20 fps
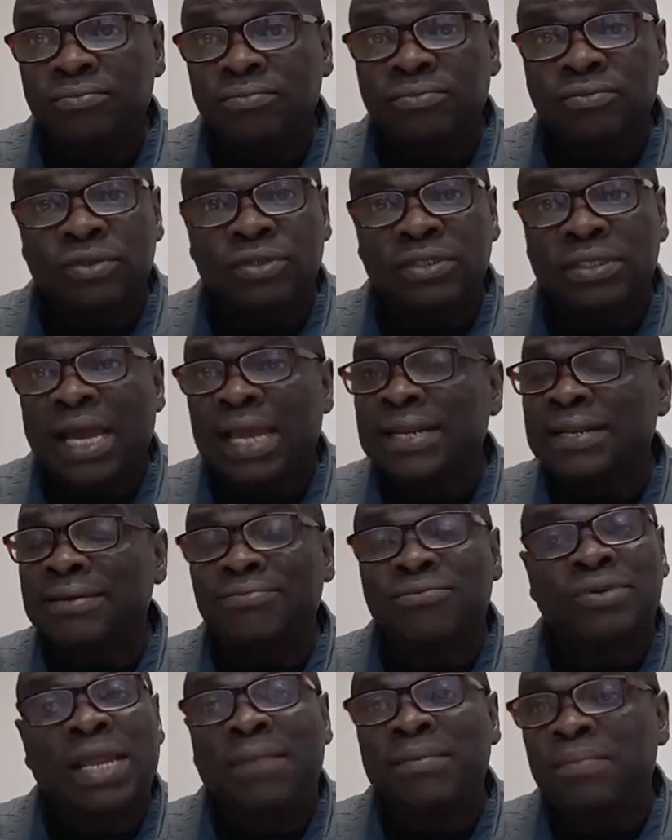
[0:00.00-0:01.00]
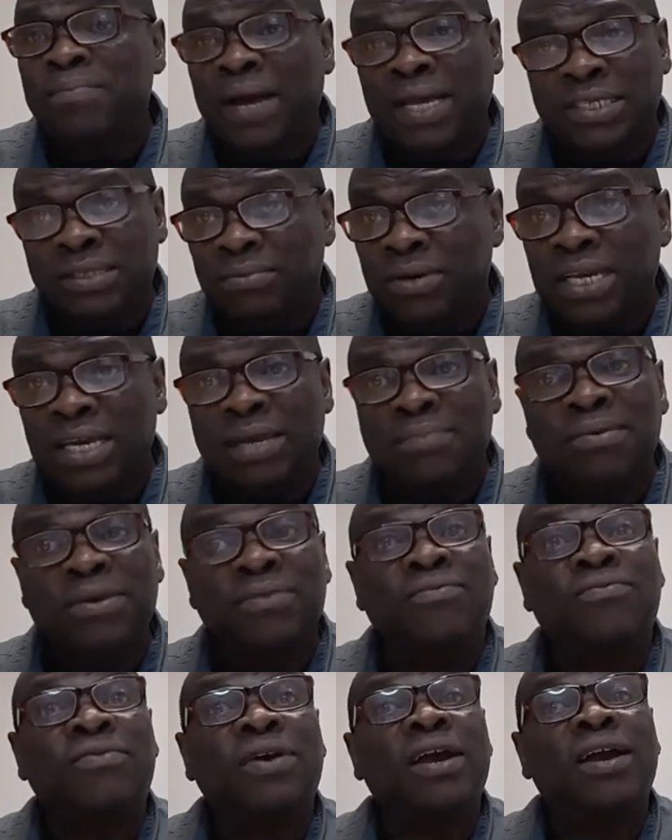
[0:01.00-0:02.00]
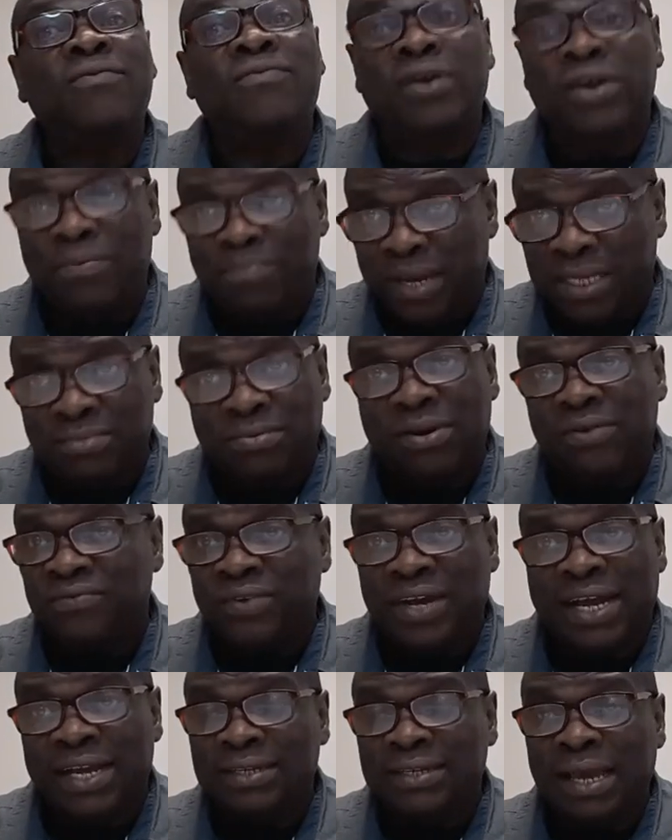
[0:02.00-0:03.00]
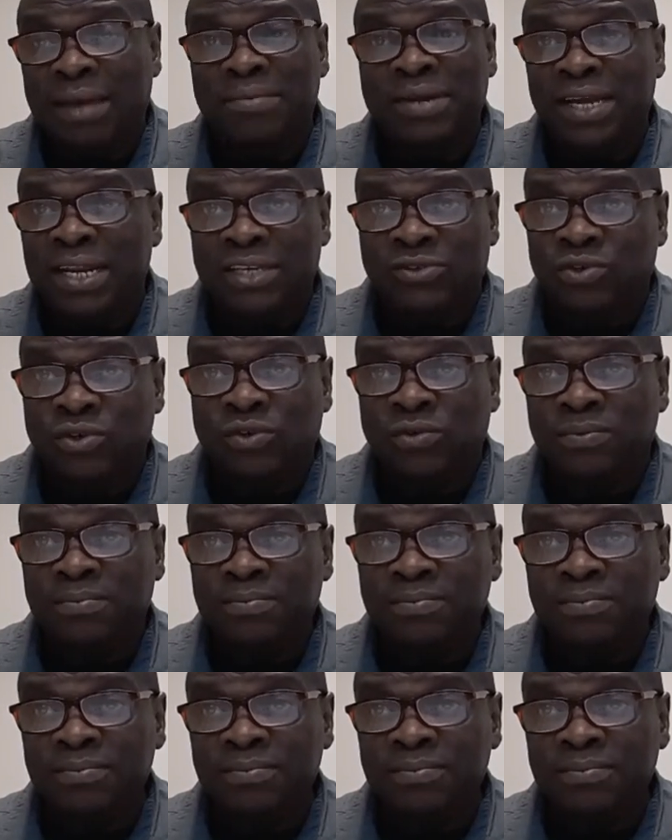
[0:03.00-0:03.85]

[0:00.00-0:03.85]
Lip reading: That would not be possible. It'd be very, very impossible to find. I'll be honest with you.